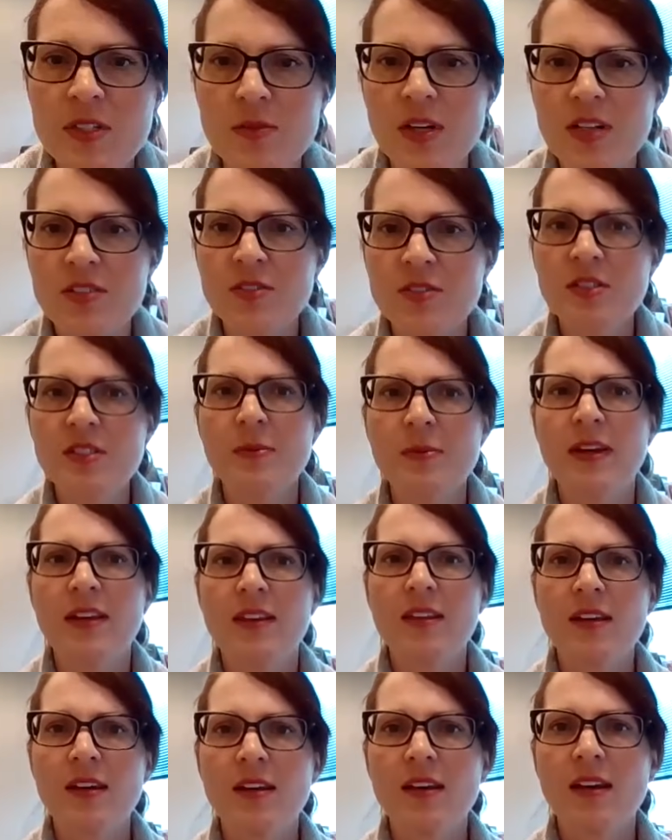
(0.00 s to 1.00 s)
is Rachel
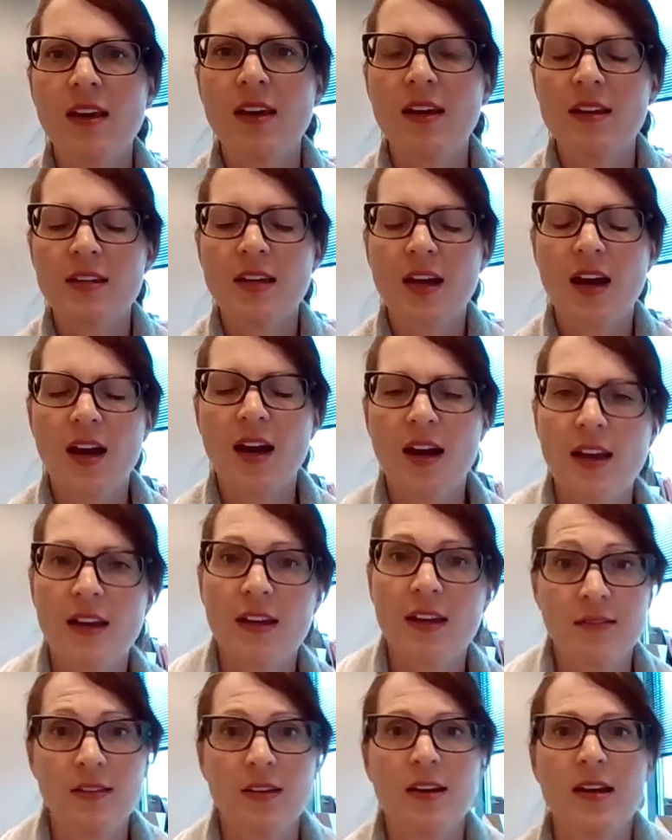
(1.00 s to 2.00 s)
Spaethe, and
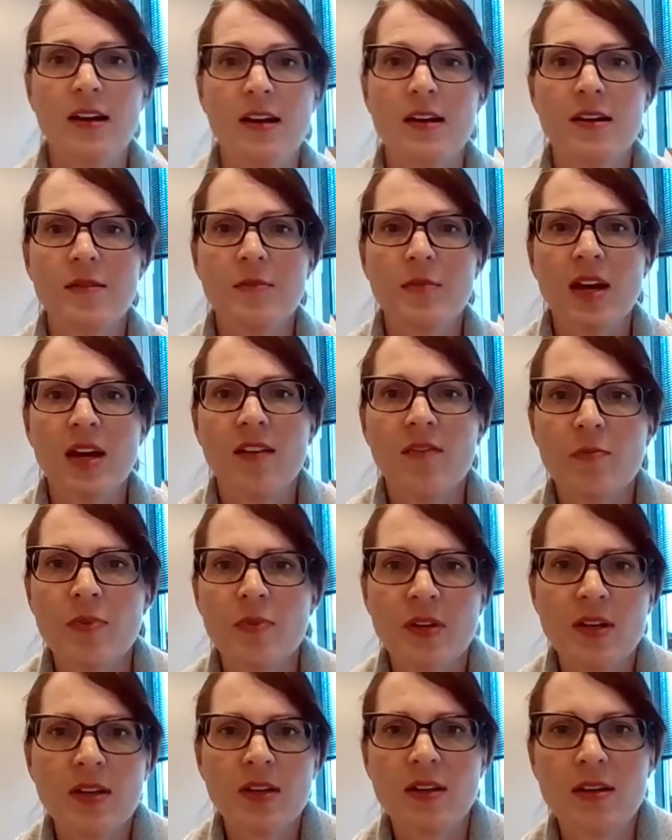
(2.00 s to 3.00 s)
I um, have
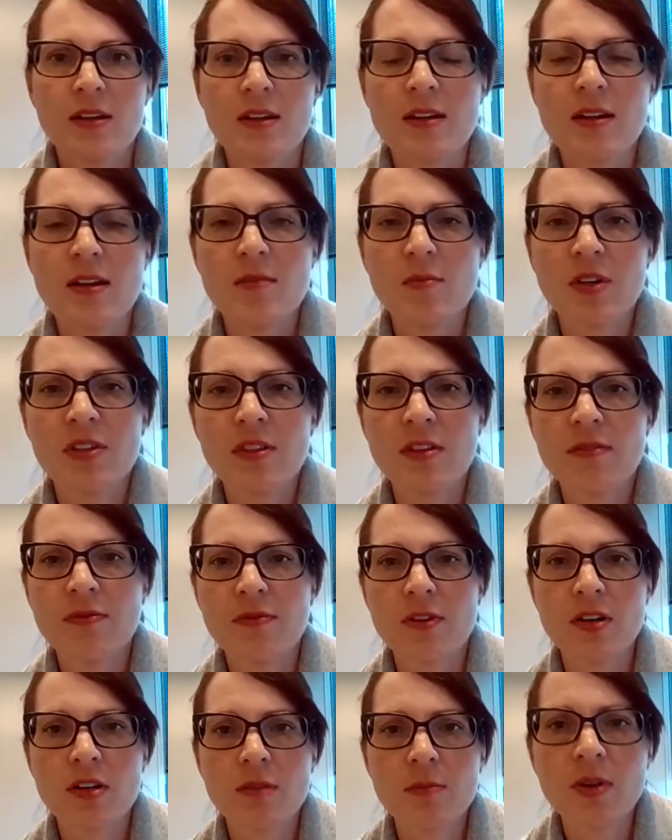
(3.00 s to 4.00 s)
been with the
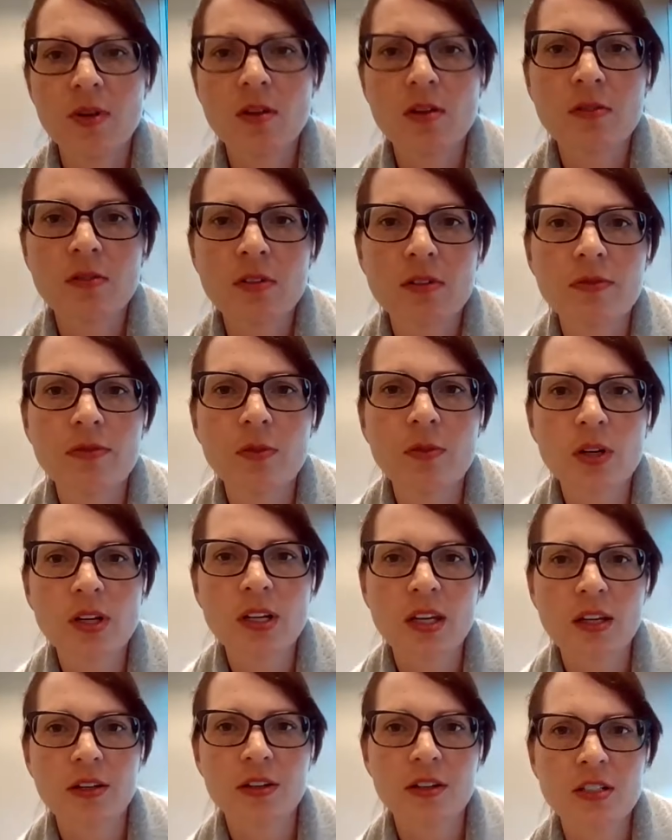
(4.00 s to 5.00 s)
firm over four
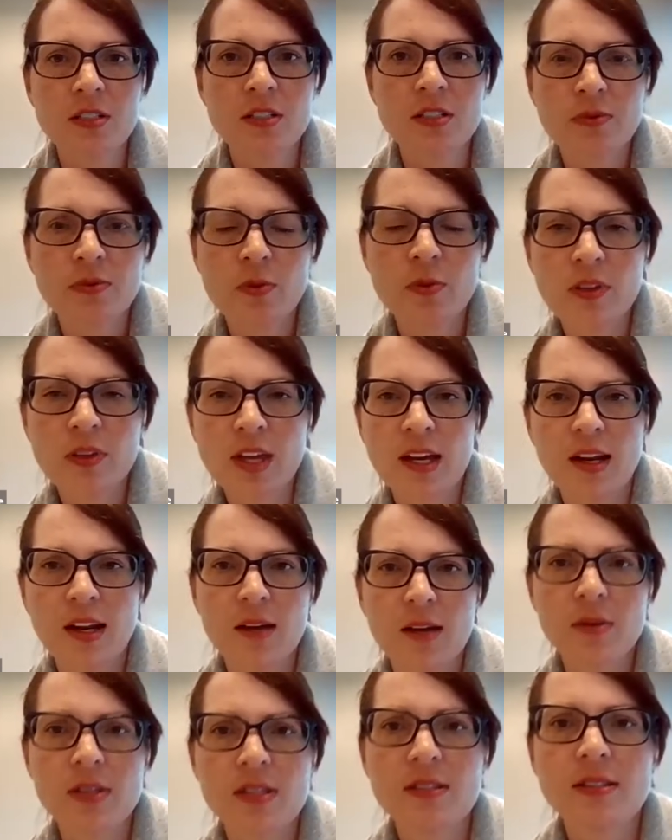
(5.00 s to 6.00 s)
years. Before that,
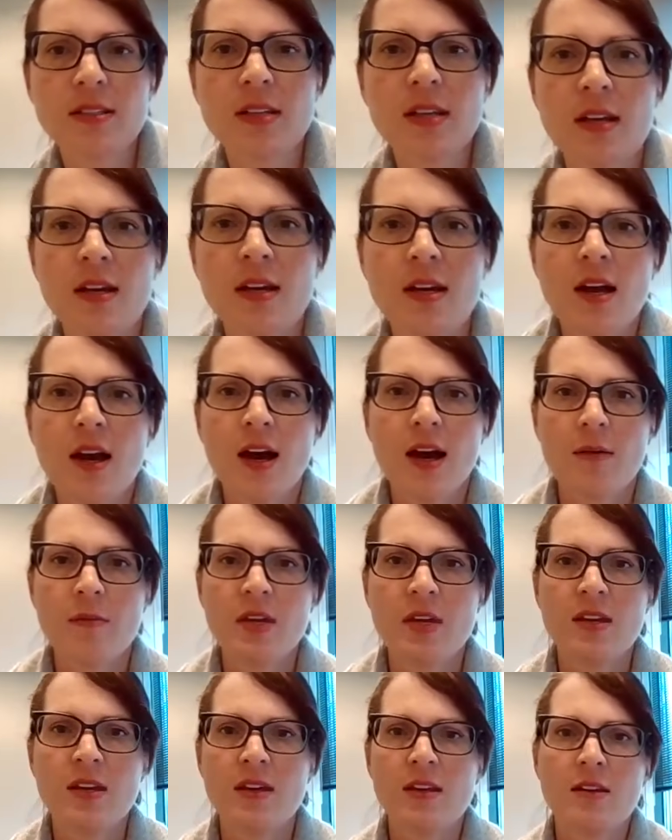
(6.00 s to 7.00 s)
I was um,
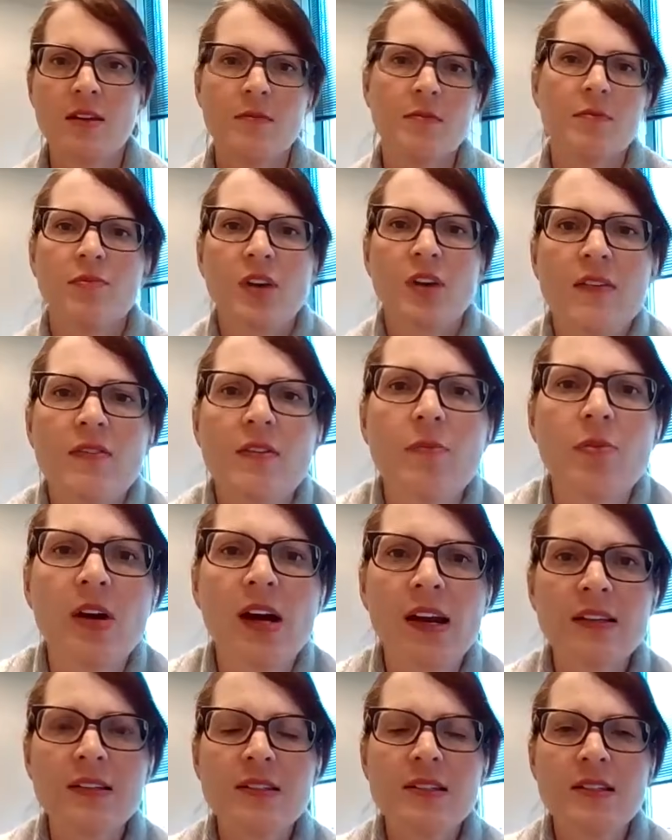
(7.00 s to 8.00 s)
in private
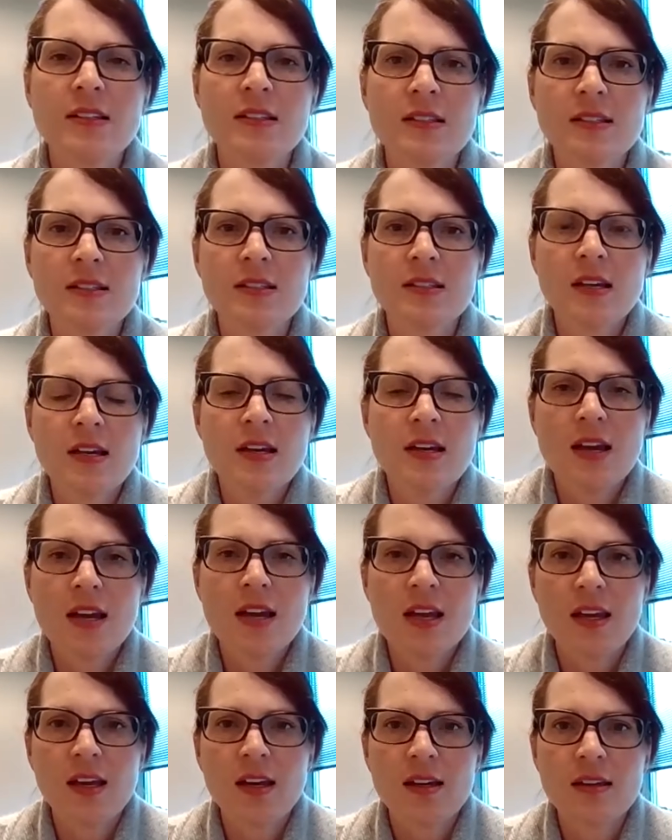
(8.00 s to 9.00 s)
practice
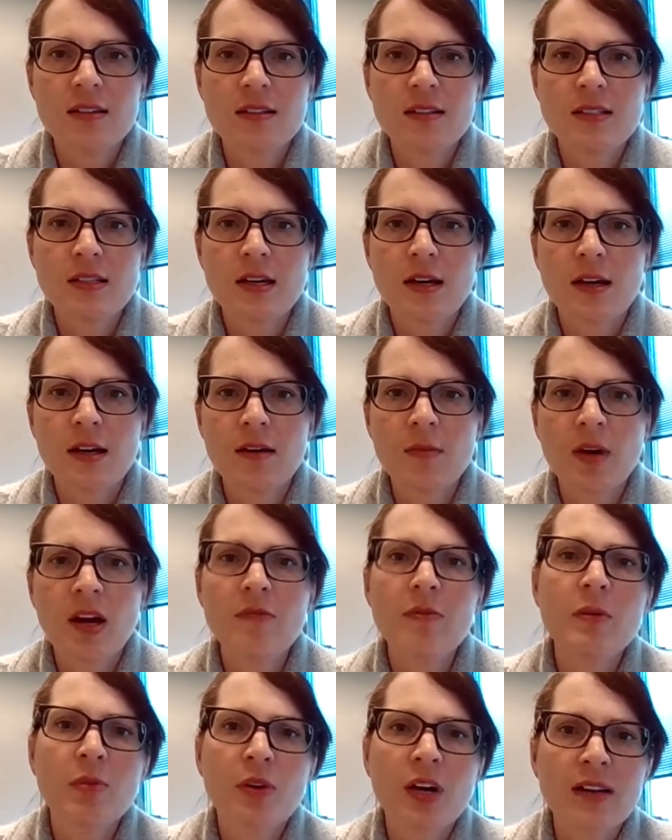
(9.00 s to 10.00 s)
and um,
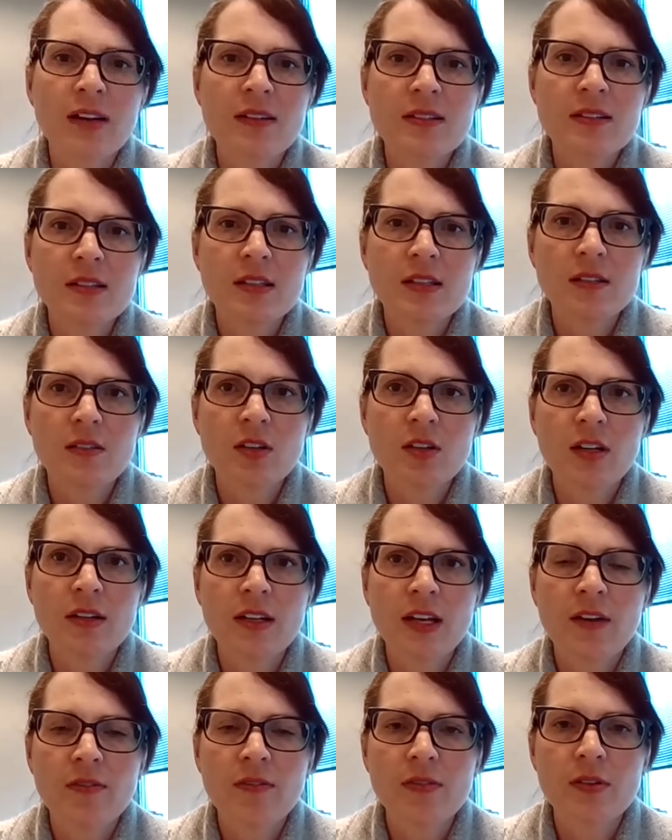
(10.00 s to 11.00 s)
I've been practicing law
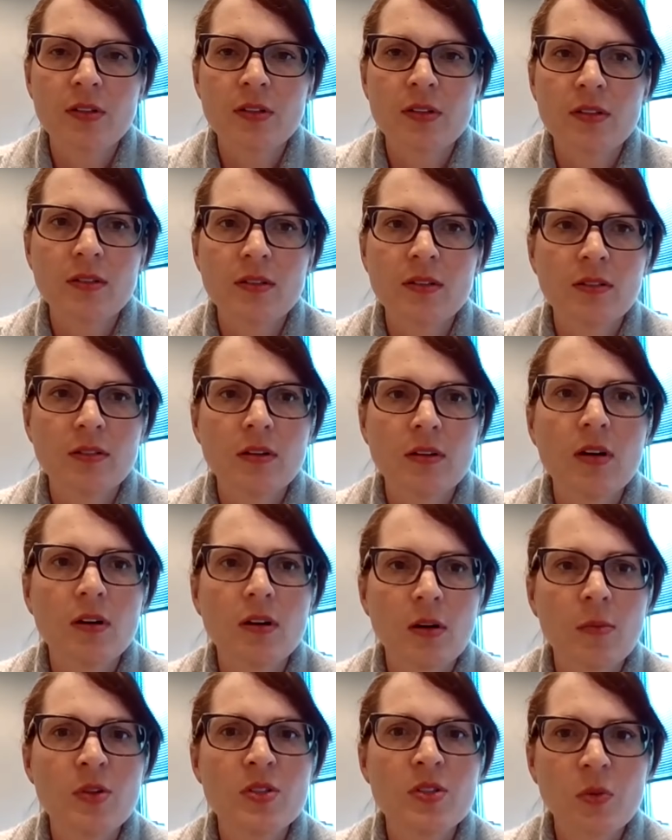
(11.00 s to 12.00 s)
now for
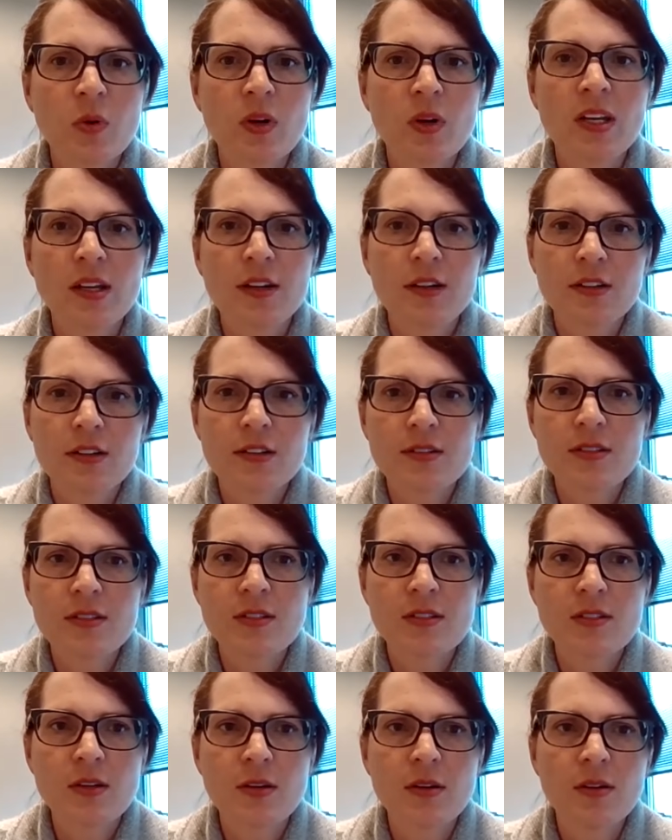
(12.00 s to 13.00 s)
almost 20 years.
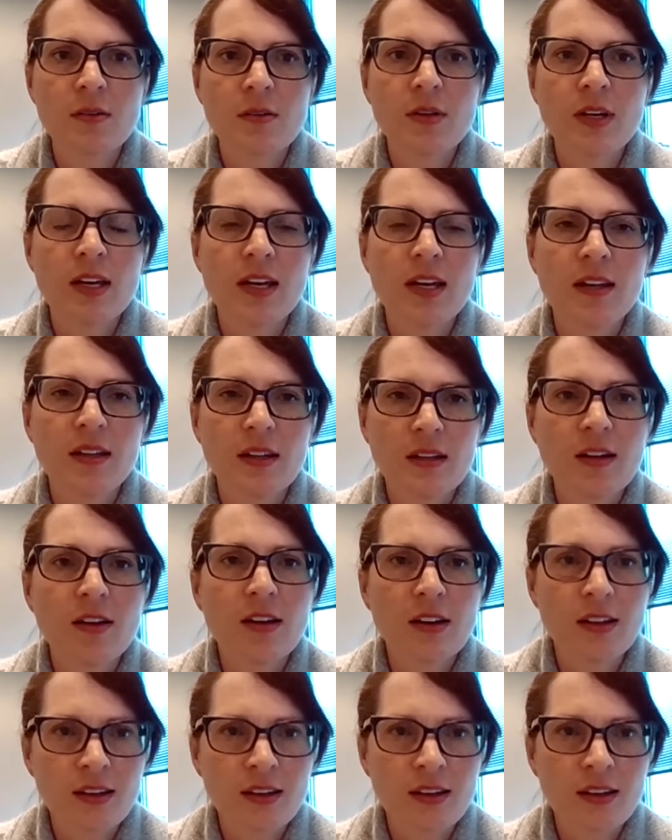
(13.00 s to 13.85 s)
So, and